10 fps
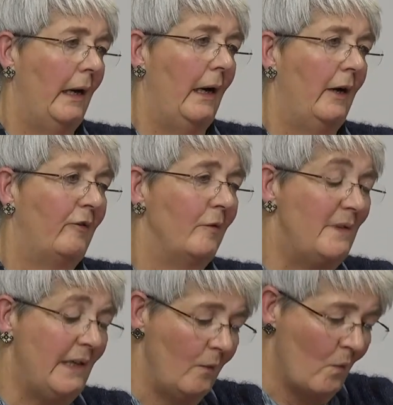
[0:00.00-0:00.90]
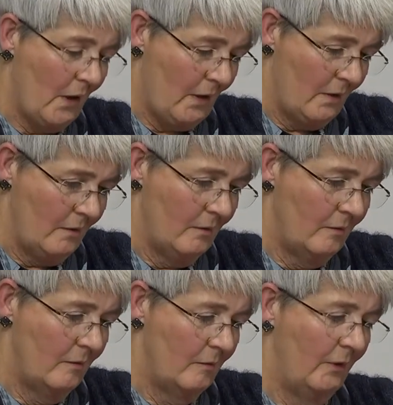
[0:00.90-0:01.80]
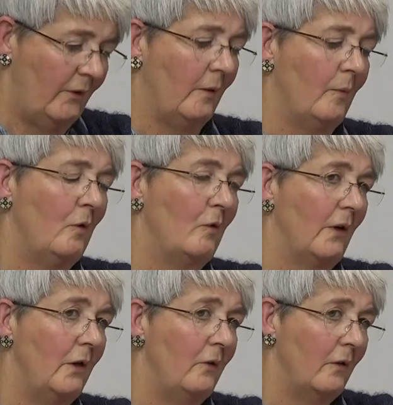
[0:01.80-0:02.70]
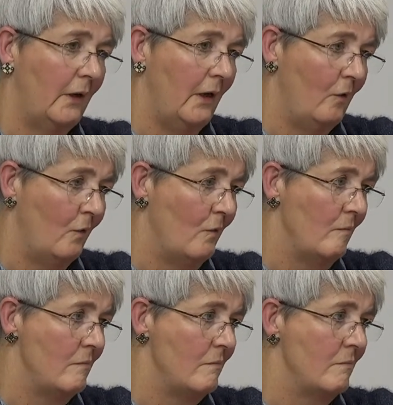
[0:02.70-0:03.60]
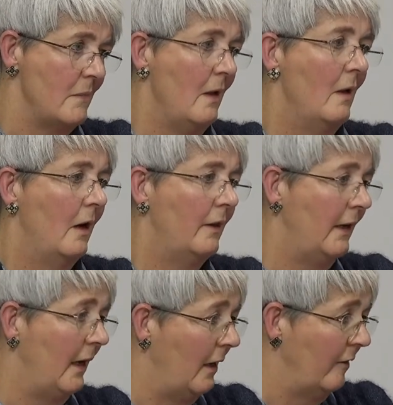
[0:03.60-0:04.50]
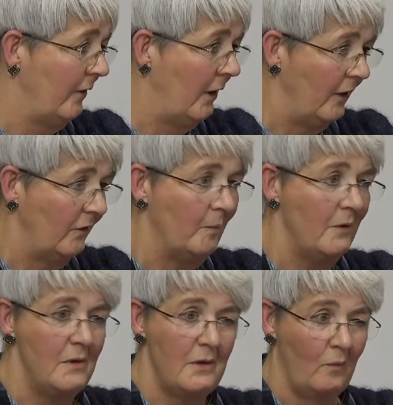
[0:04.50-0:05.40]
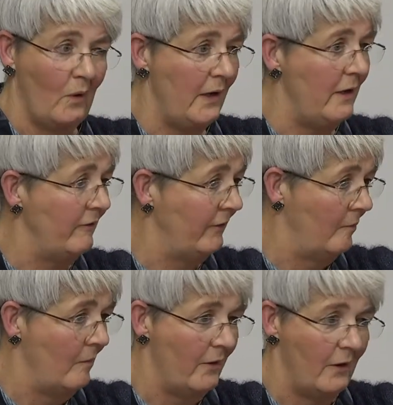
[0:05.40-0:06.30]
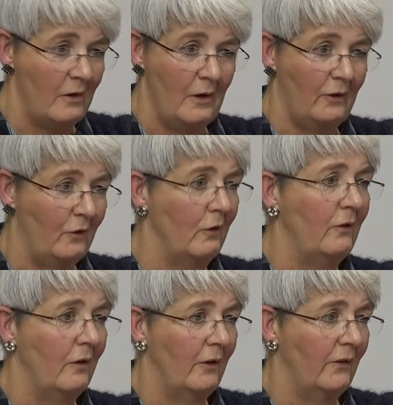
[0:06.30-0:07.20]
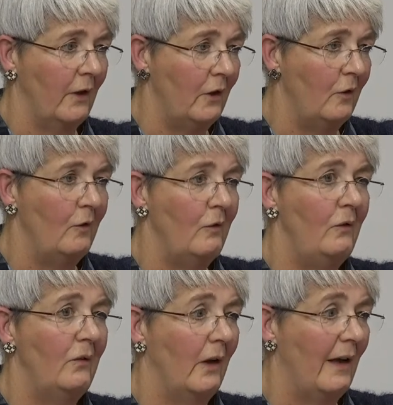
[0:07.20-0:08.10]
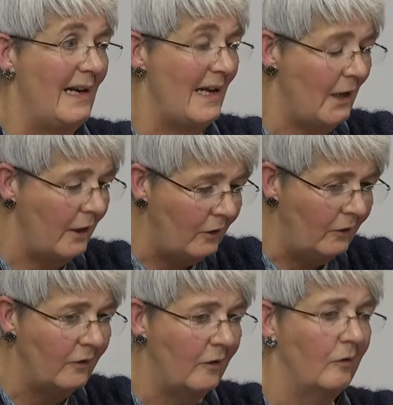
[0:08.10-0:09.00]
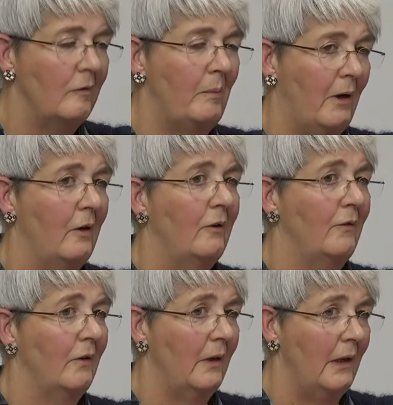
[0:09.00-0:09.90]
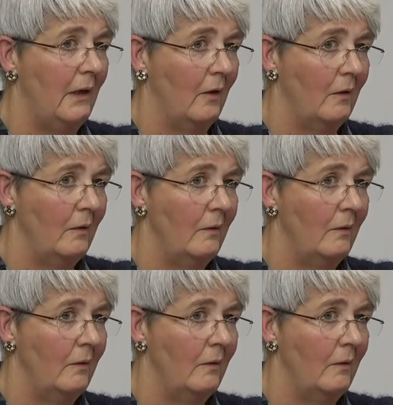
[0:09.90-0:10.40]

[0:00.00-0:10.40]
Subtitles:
And from day one, when someone goes into a care home and they have a husband, a wife, a mother, a daughter, a son who's an integral part of their care,